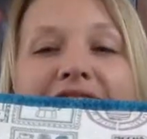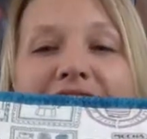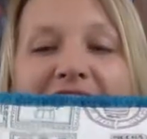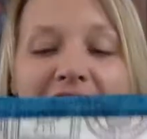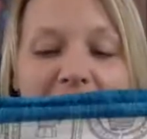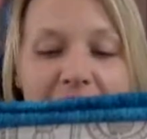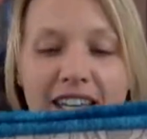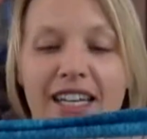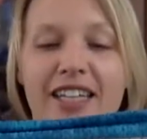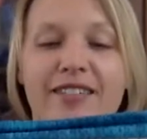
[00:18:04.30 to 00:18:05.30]
she
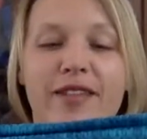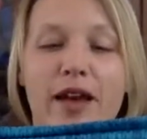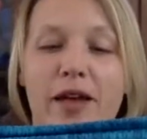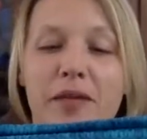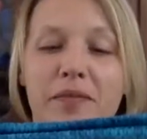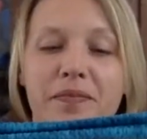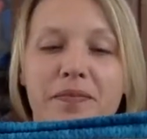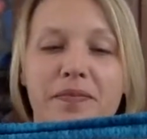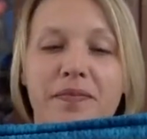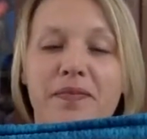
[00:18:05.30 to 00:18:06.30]

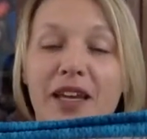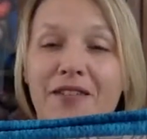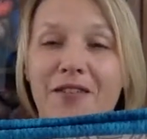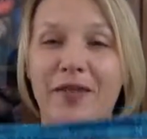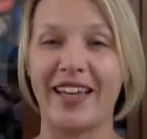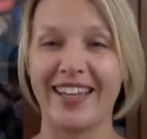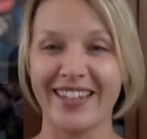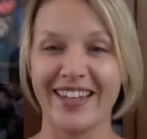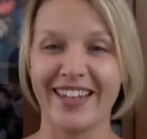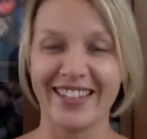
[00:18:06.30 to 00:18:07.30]
made for me.
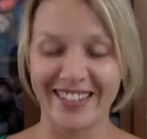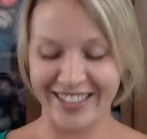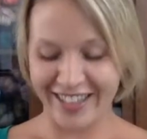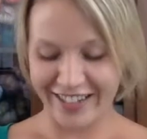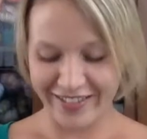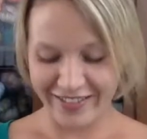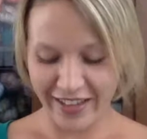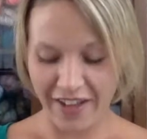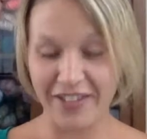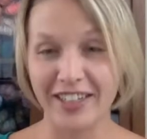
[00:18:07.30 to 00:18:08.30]
So
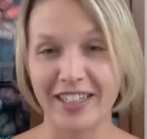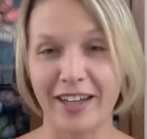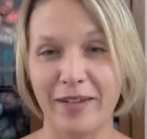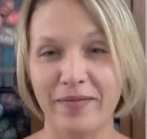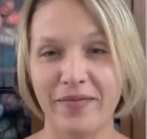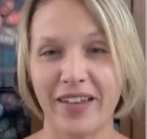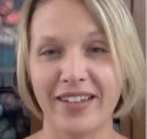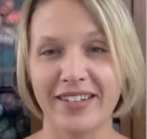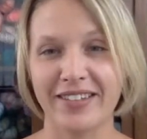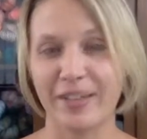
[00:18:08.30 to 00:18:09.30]
every time I
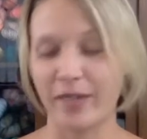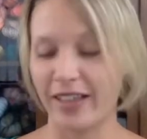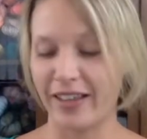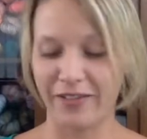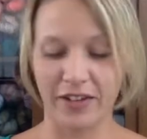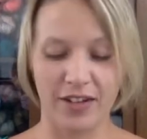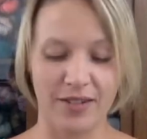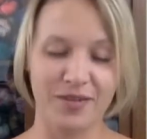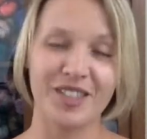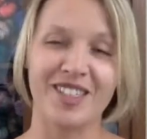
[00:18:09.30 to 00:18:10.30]
knit on them, I think of her,
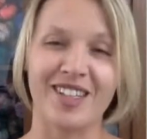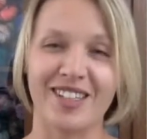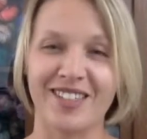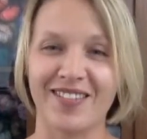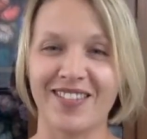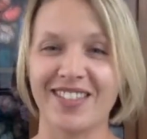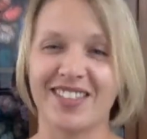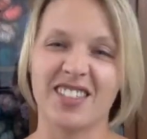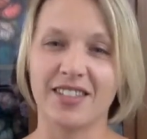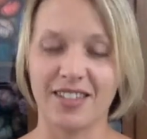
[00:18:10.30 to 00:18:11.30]
which is awesome
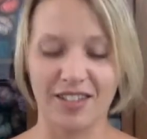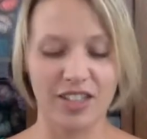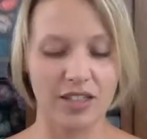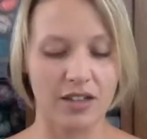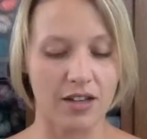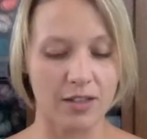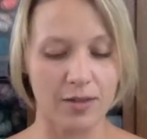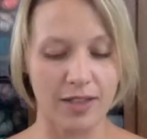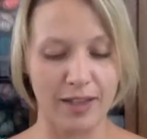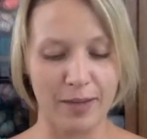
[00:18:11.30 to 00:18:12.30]
because she's awesome
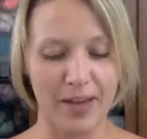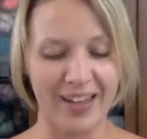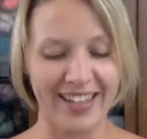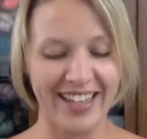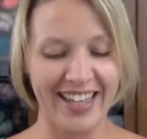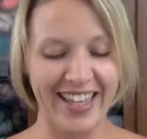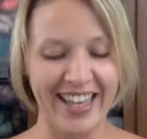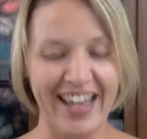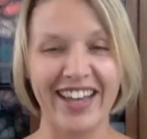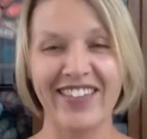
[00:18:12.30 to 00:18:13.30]
to think about.
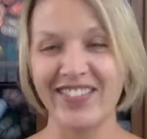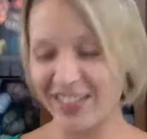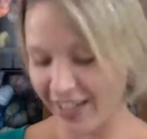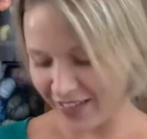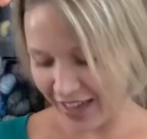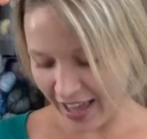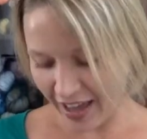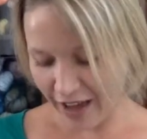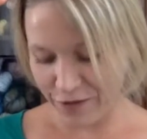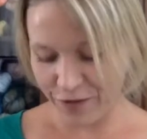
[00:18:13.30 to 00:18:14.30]
So anyway,
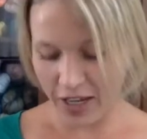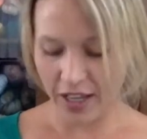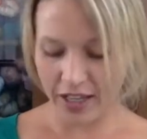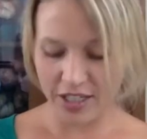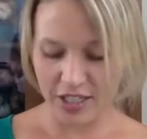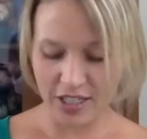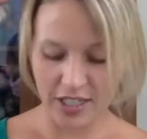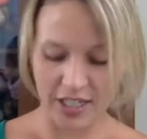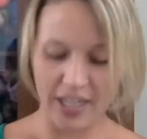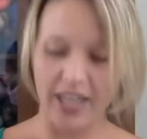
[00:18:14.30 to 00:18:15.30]
I
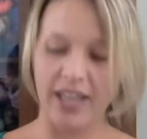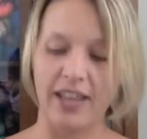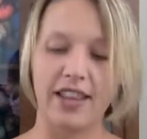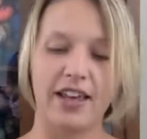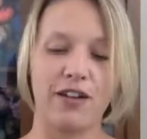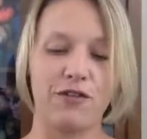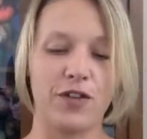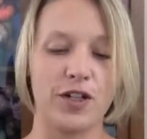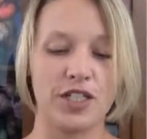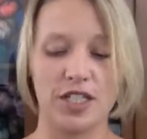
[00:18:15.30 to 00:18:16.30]
finished the
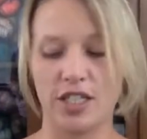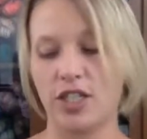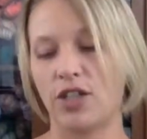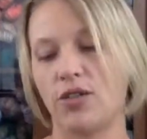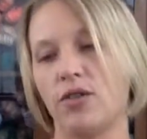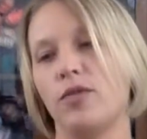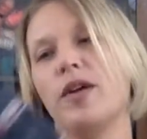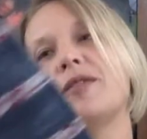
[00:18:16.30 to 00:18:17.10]
first tube,